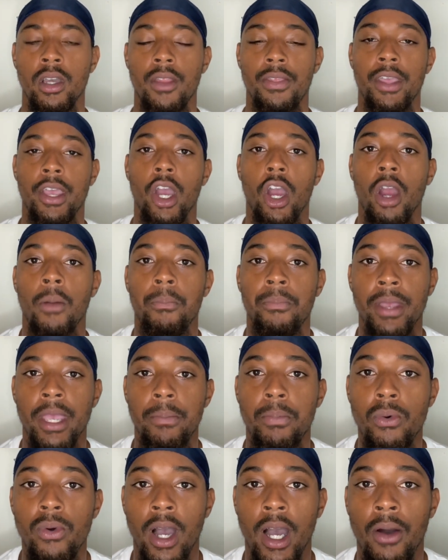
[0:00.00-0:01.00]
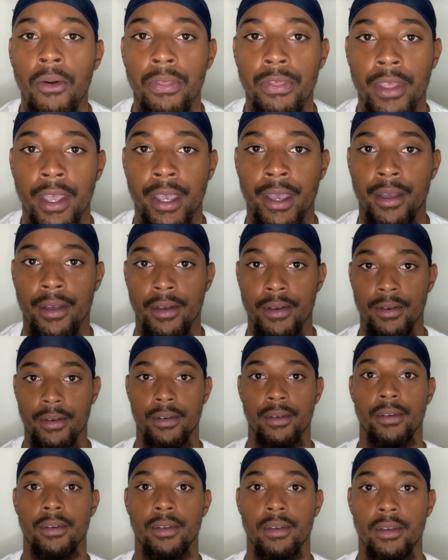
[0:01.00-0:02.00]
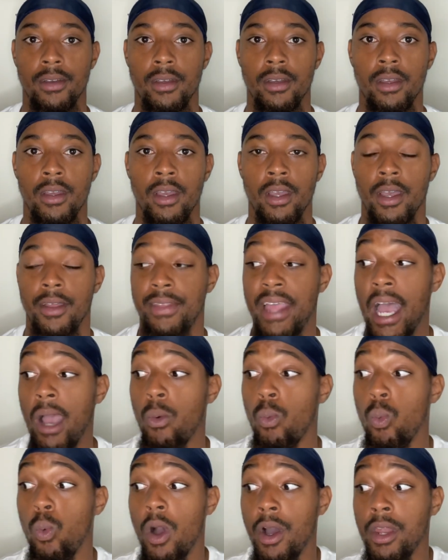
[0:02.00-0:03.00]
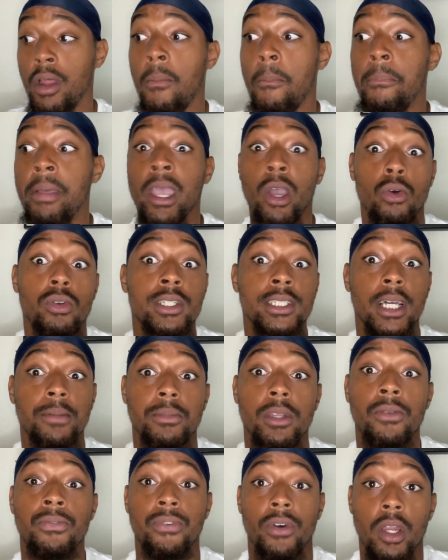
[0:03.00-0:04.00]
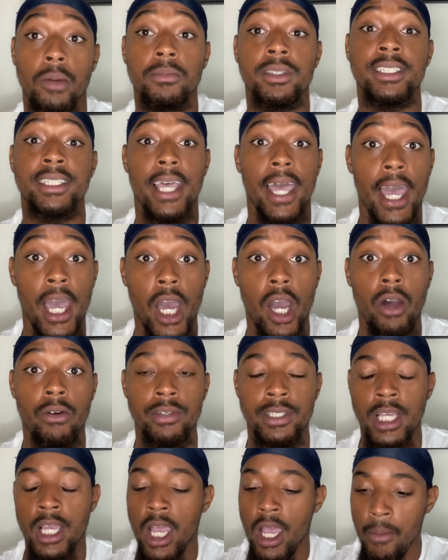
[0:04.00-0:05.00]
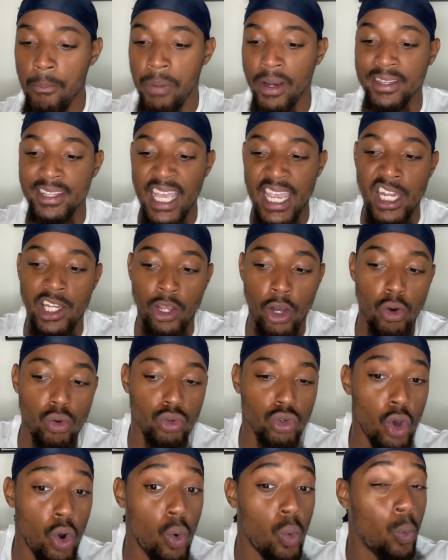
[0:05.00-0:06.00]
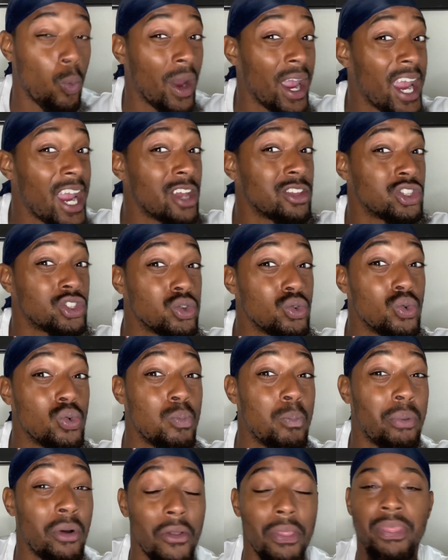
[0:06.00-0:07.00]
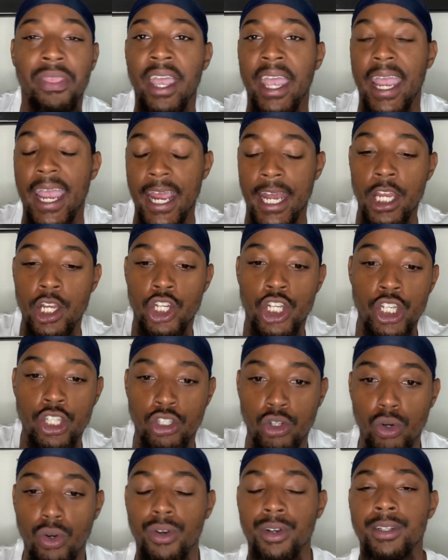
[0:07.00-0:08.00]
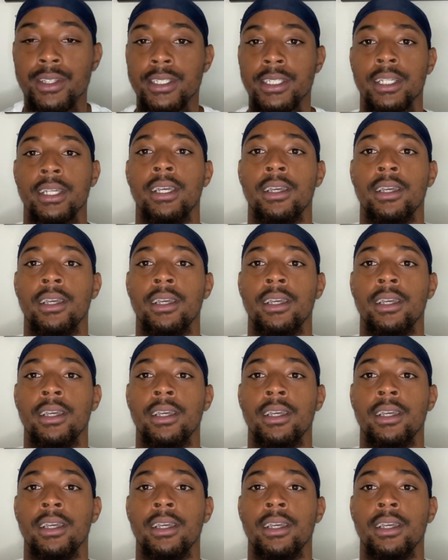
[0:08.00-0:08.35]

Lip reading: There are people out there that want to build something for themselves, but they don't know where to put their energy towards.